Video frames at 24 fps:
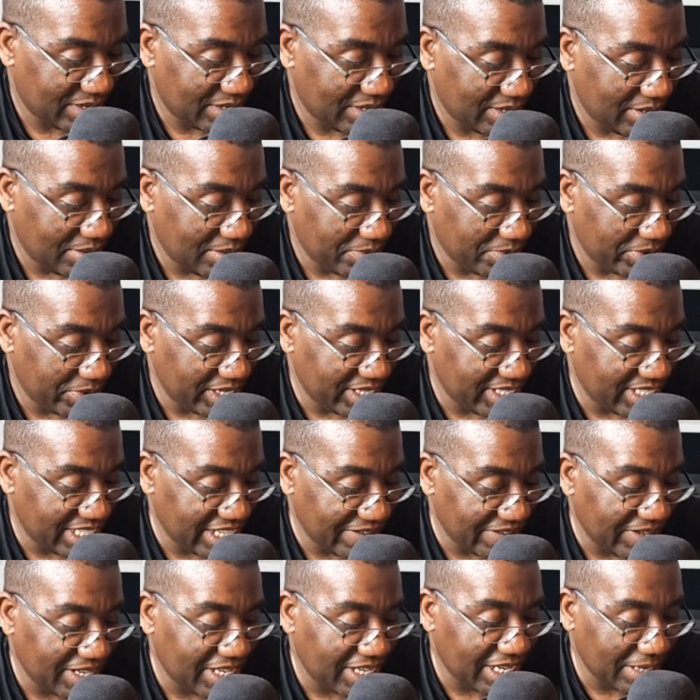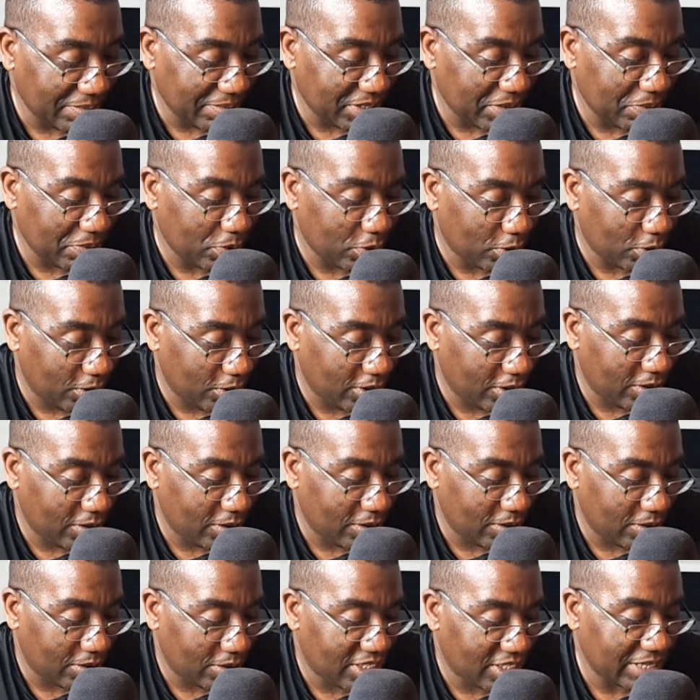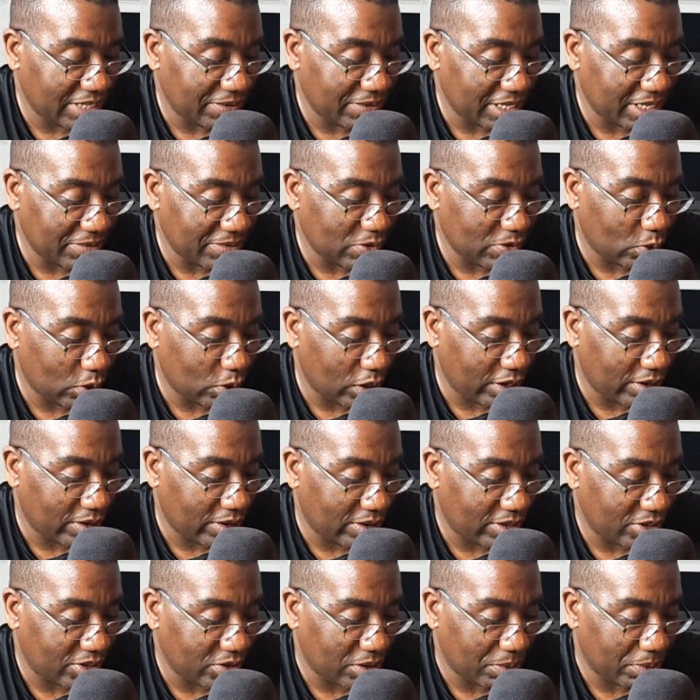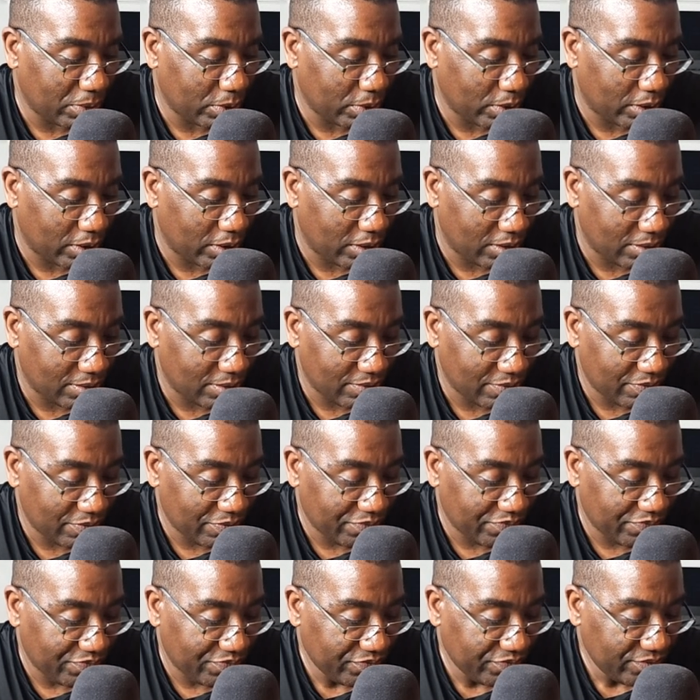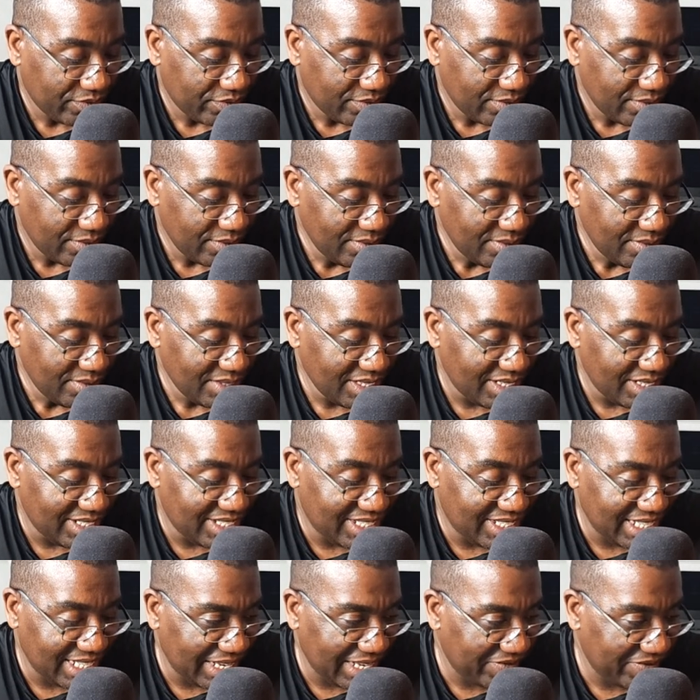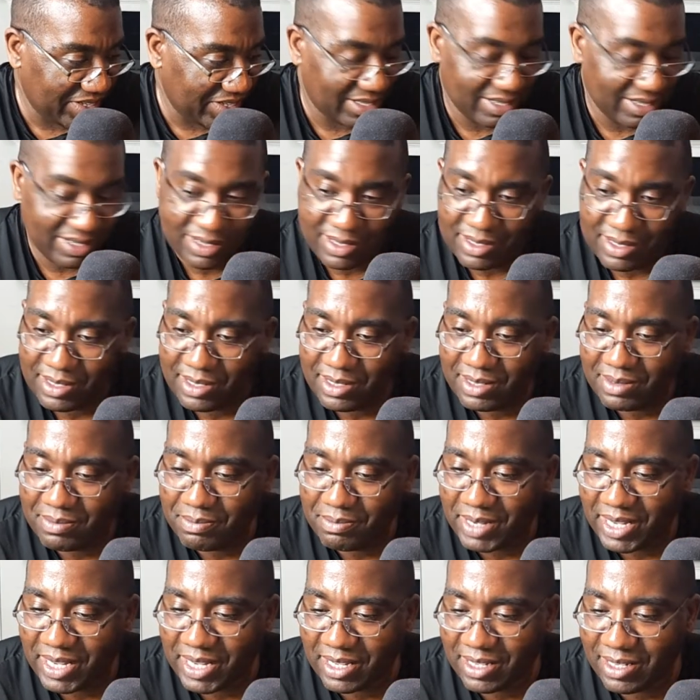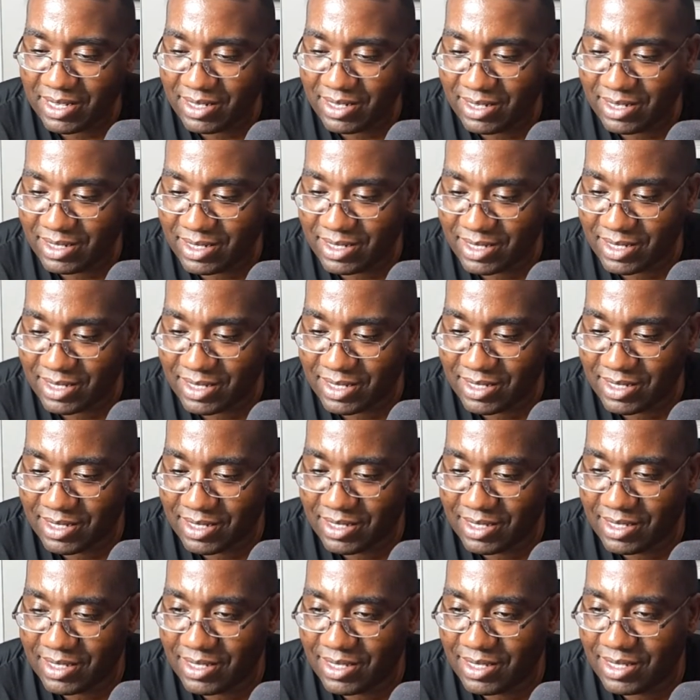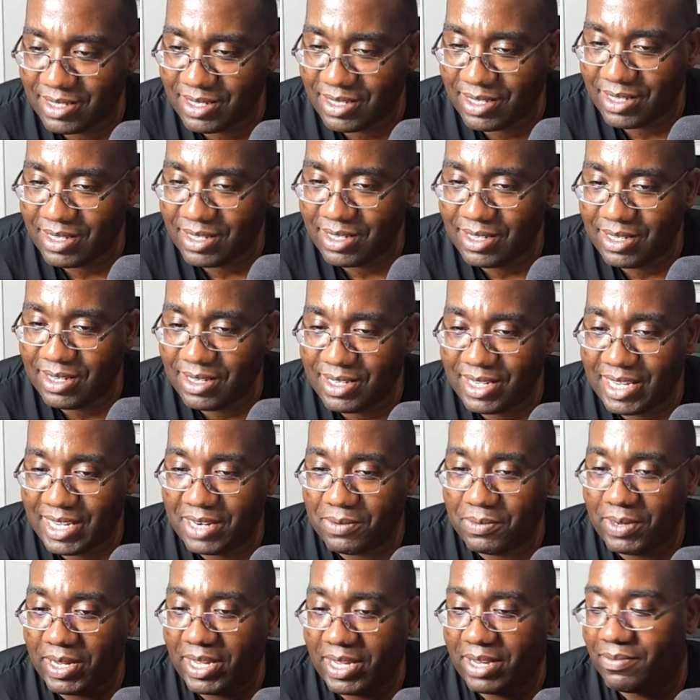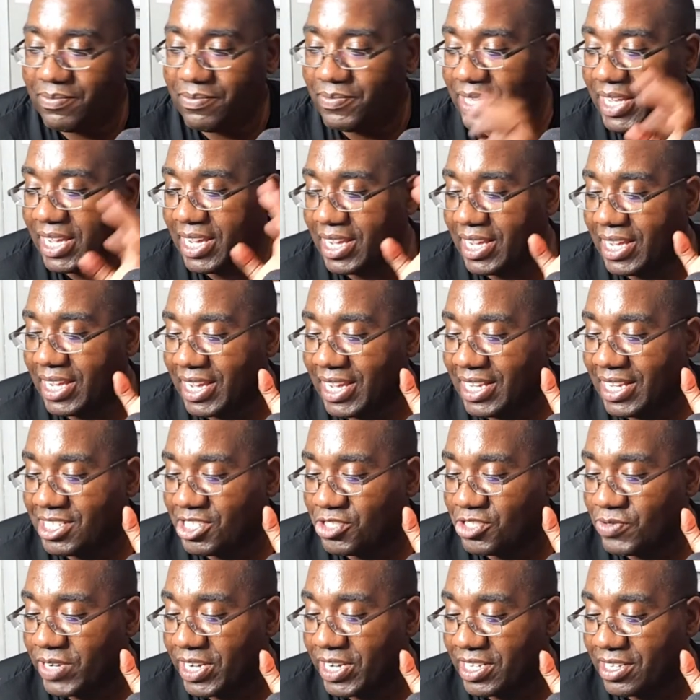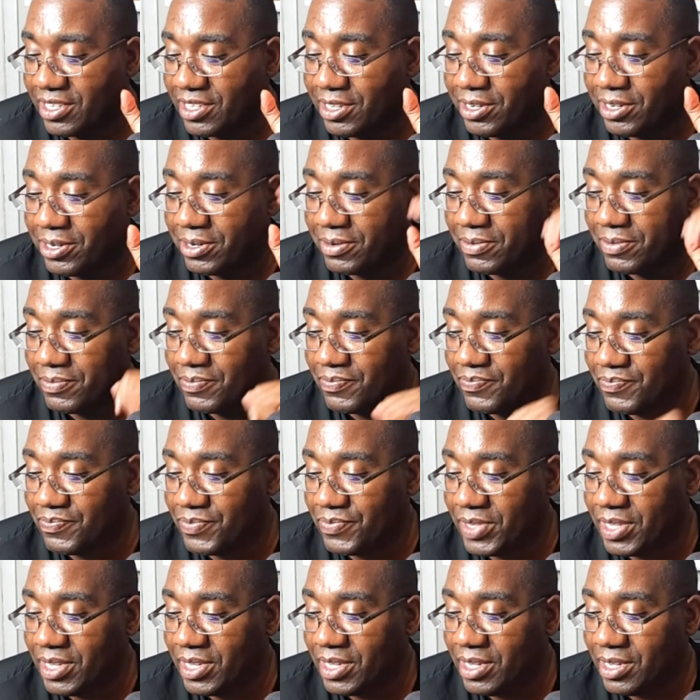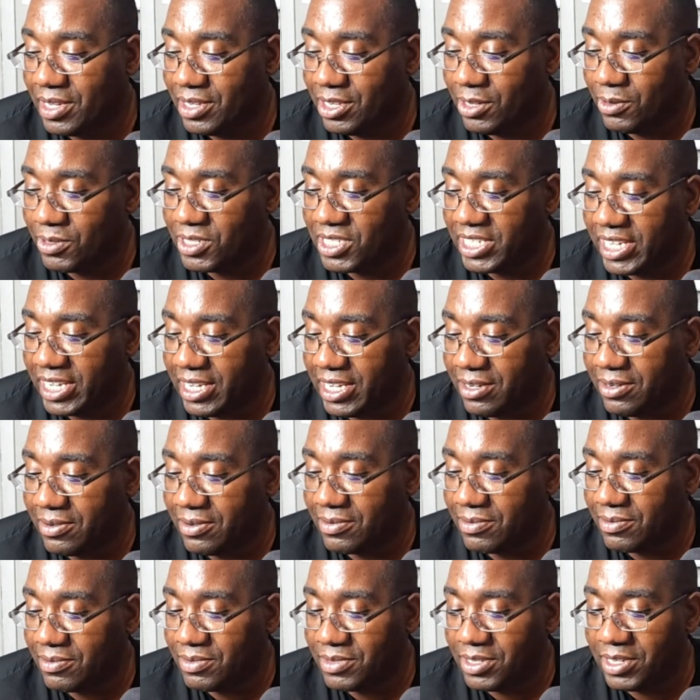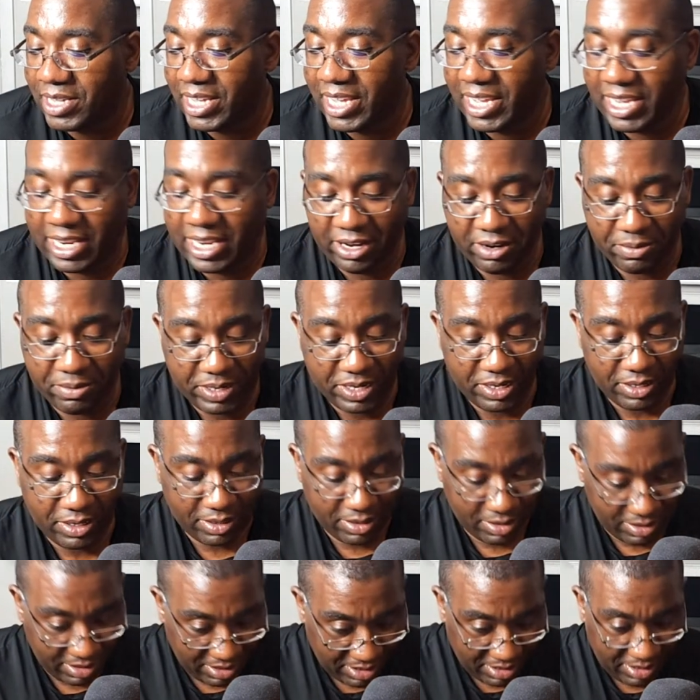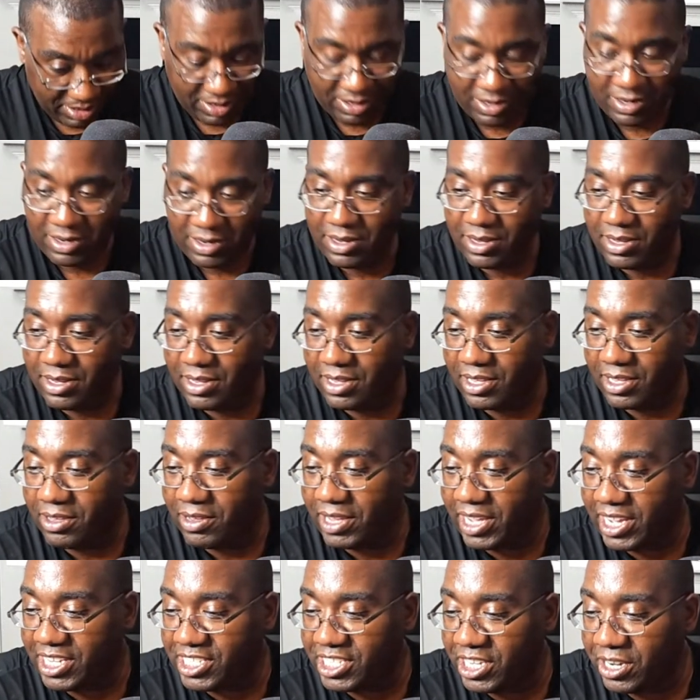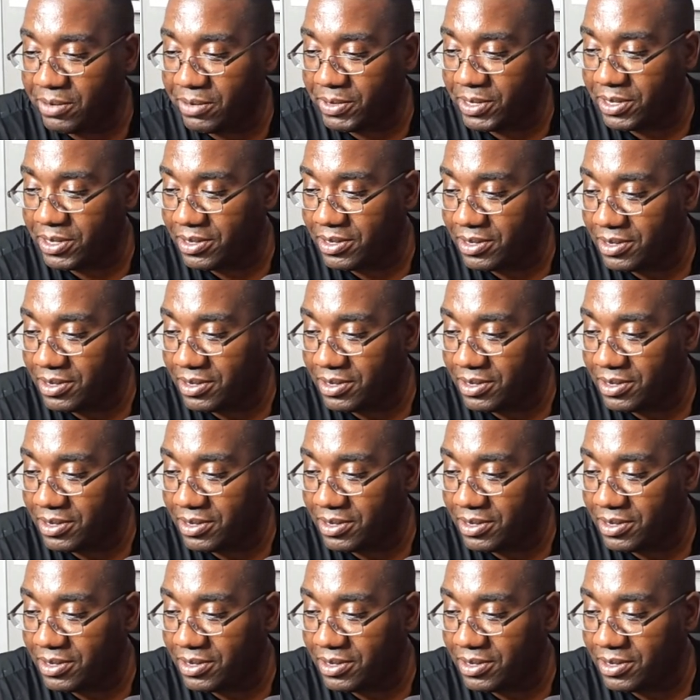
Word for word: Bring seven cups of boil, seven cups of water to a boil. Seven. My goodness. Anyway, I, I got distracted there. No sound. You can't hear me? Can you guys hear me?